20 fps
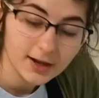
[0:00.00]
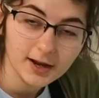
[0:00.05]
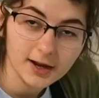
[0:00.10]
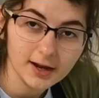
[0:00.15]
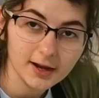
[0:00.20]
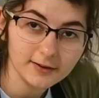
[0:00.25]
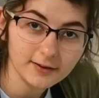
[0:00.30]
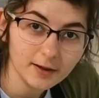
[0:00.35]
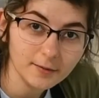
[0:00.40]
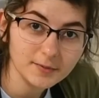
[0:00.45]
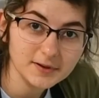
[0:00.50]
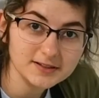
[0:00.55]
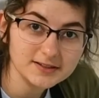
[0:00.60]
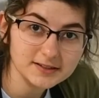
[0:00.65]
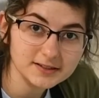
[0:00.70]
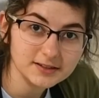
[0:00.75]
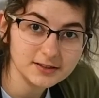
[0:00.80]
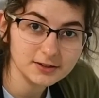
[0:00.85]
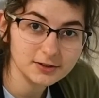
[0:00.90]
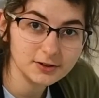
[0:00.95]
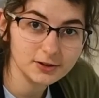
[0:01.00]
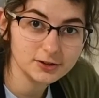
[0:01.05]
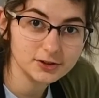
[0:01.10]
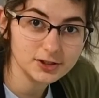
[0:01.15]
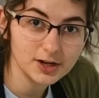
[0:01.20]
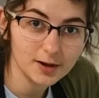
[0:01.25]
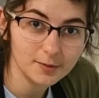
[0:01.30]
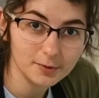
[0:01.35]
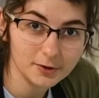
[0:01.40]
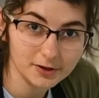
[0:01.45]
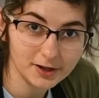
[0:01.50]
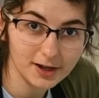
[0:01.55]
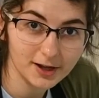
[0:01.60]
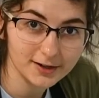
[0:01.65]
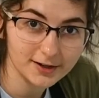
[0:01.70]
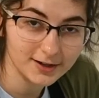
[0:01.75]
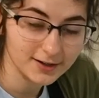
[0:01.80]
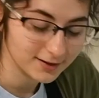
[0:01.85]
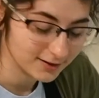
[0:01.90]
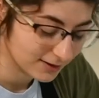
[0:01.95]
And that means I did a good job on
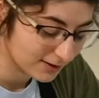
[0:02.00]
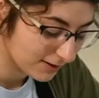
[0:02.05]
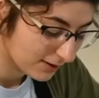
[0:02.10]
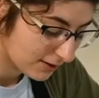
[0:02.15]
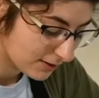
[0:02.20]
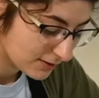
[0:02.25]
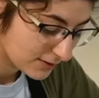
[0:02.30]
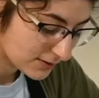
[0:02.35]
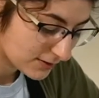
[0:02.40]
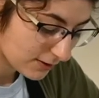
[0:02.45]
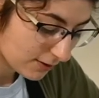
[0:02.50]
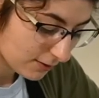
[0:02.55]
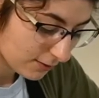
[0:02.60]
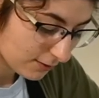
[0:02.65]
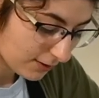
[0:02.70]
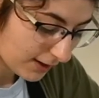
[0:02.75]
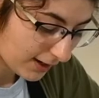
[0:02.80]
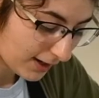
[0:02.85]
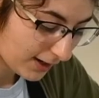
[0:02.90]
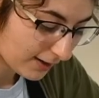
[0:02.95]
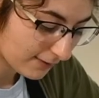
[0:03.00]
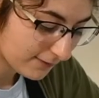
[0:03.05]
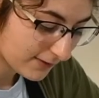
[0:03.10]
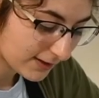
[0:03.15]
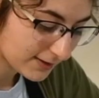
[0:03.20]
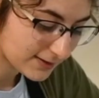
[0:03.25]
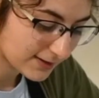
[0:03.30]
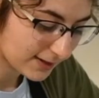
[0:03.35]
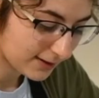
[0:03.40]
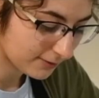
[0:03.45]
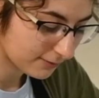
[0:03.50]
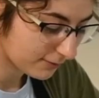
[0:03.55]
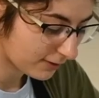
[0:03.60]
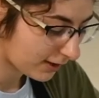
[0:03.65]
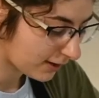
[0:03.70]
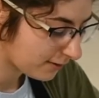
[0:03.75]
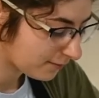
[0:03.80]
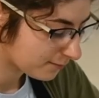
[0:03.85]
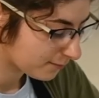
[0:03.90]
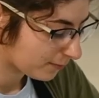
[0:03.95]
cutting. So I have that down,
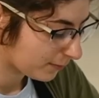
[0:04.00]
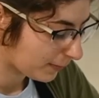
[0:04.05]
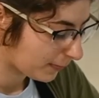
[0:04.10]
right?